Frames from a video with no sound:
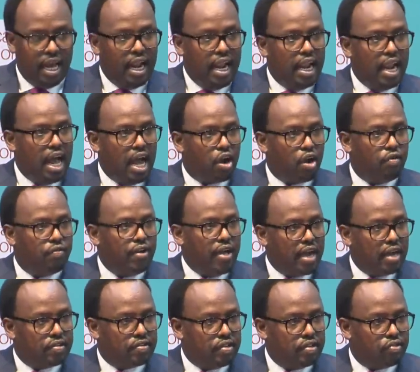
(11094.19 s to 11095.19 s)
lack of
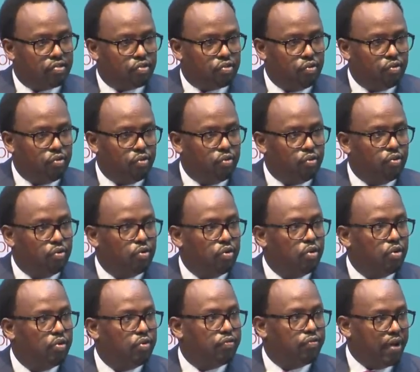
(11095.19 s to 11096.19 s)
access to
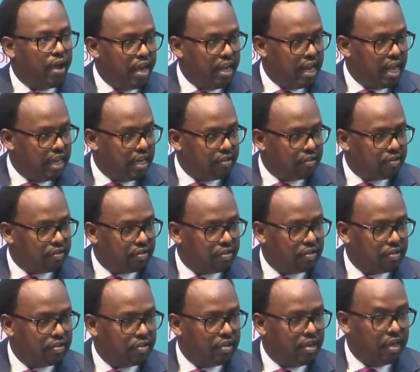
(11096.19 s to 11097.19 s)

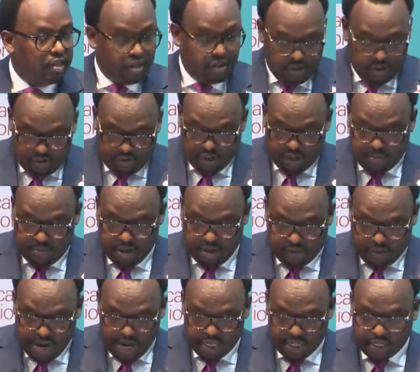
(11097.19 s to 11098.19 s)
finance at a reasonable
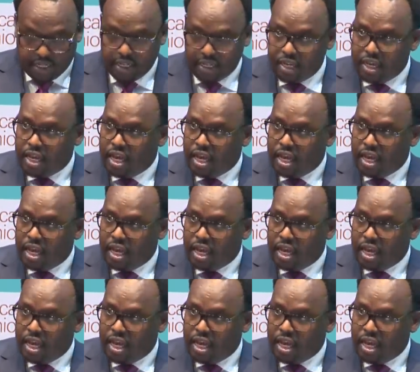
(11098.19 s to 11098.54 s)
rate,